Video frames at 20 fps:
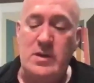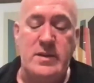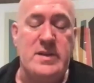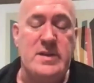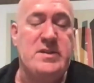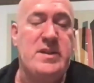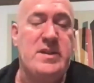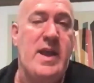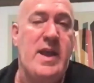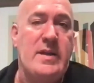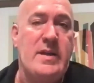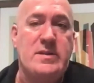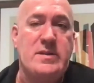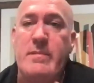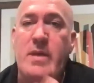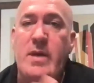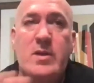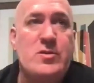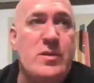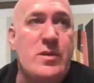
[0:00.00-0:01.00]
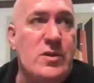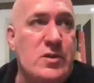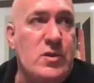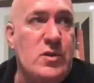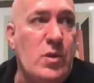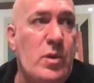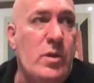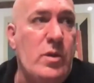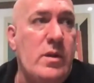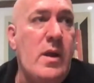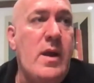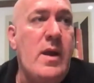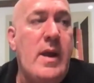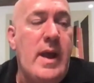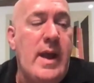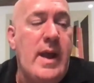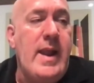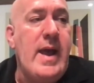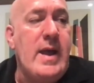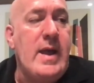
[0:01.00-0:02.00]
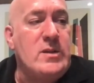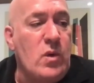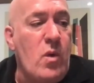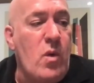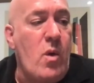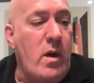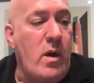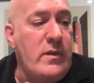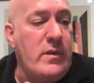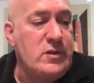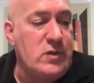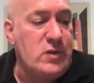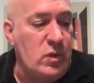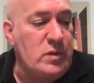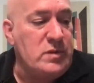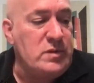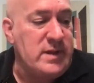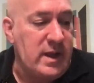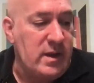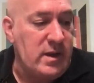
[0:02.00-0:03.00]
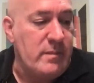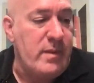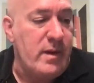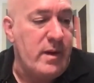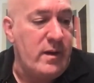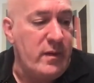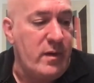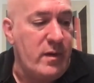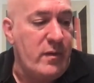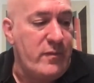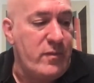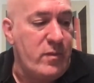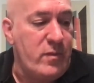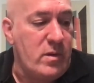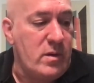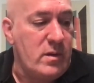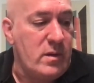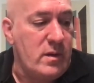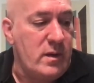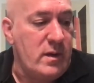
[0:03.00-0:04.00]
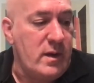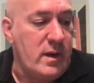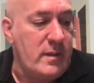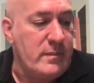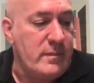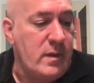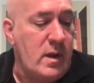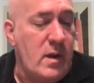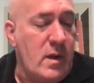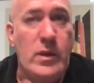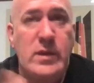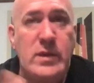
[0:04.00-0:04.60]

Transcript: This has a measuring tool. It has all the tools needed, for, and we